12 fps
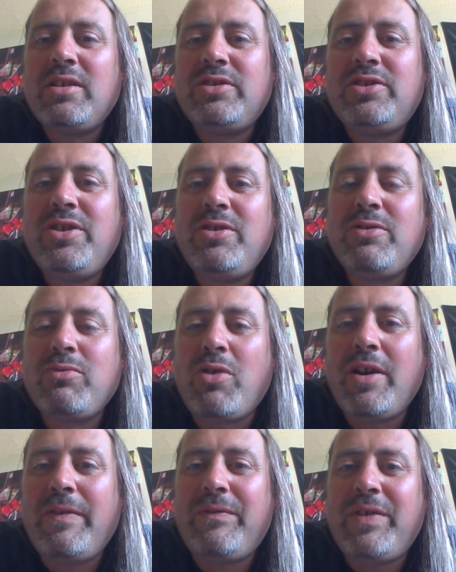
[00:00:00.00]
the
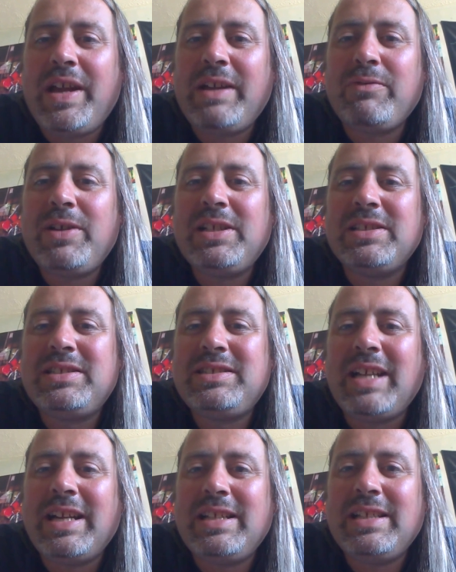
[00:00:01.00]
right thing,
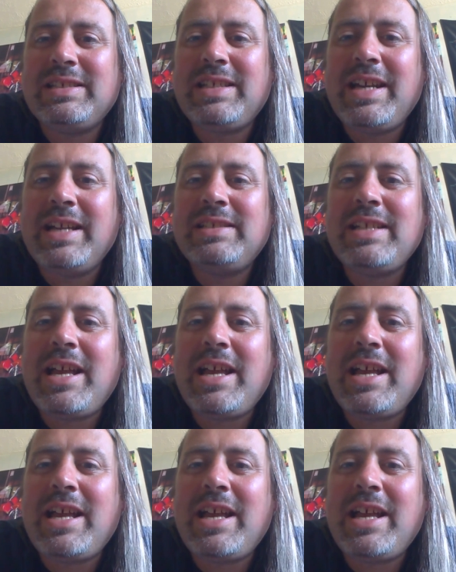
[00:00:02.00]
reinstate these kids,